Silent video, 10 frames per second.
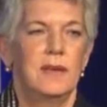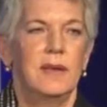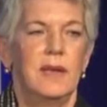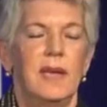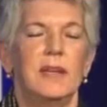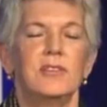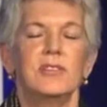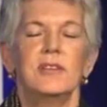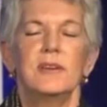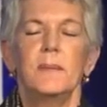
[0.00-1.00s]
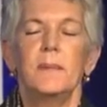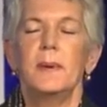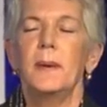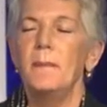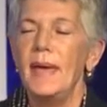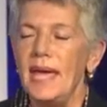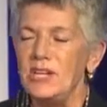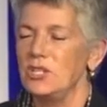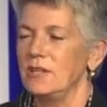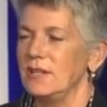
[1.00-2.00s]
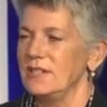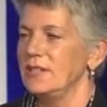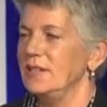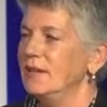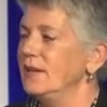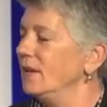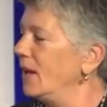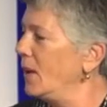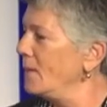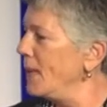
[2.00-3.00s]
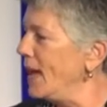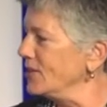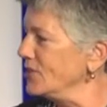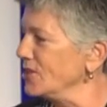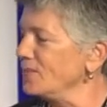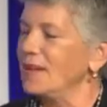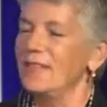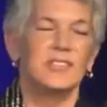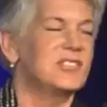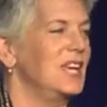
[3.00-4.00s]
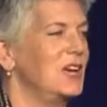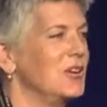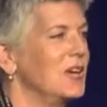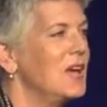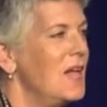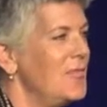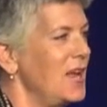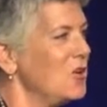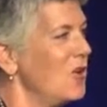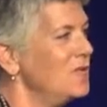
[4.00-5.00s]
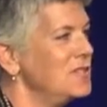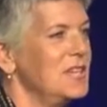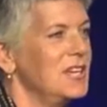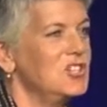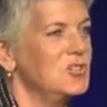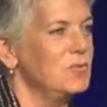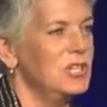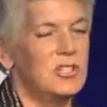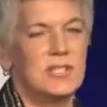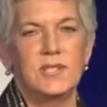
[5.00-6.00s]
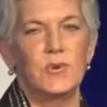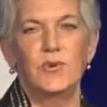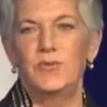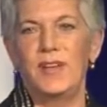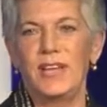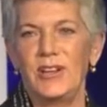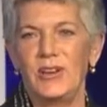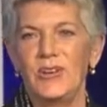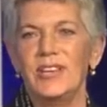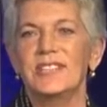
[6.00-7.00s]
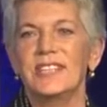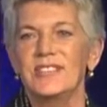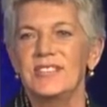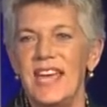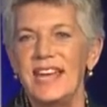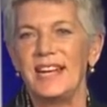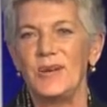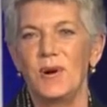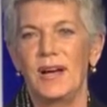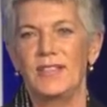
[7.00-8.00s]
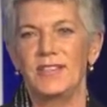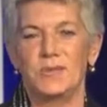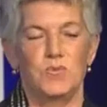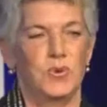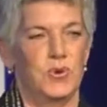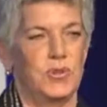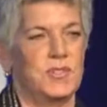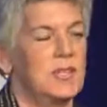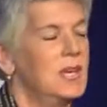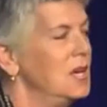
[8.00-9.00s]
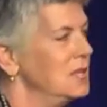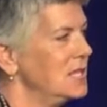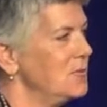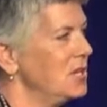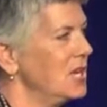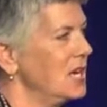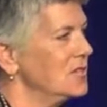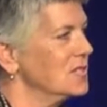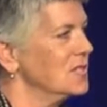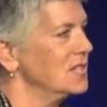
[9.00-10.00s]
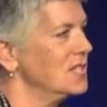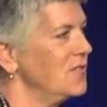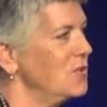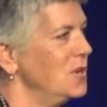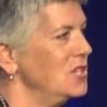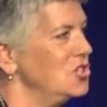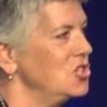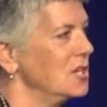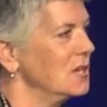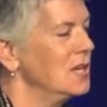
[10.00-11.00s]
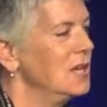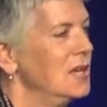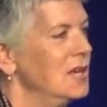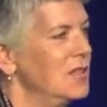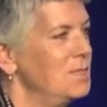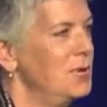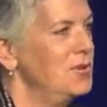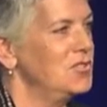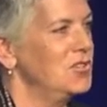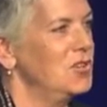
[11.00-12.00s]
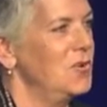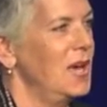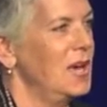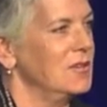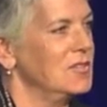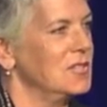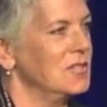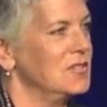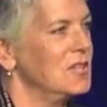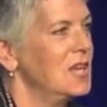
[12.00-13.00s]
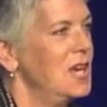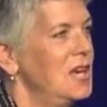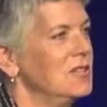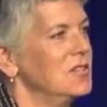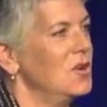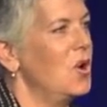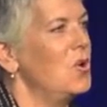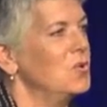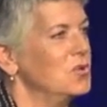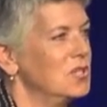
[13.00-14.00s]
and compassionate partnership in this area. That conversation we just saw, whānau, is exactly why this works. Someone asks a tough question, the person who answers is an old